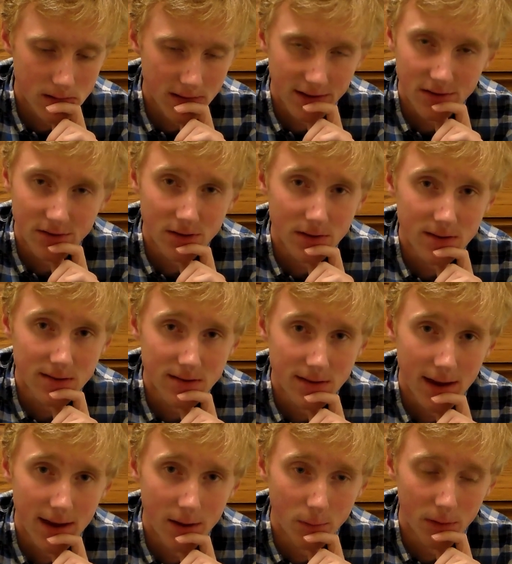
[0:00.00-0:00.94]
let's just
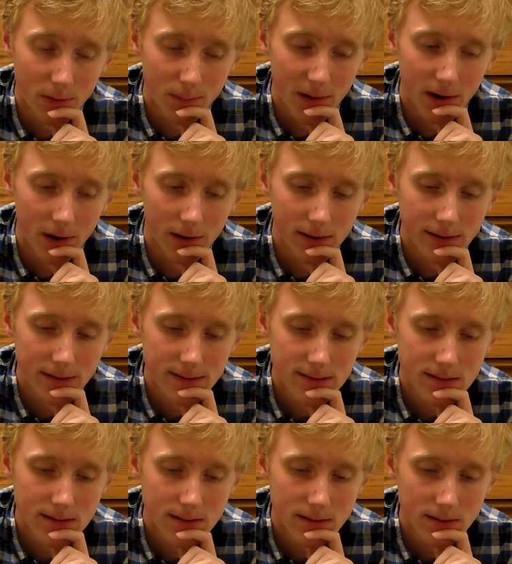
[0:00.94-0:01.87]
stand with
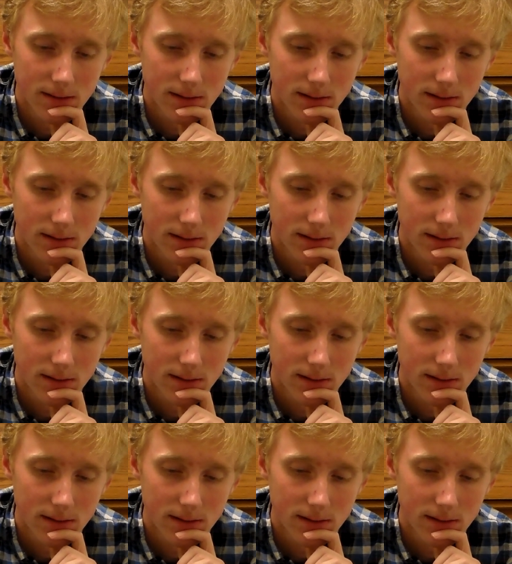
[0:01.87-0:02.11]
Paris.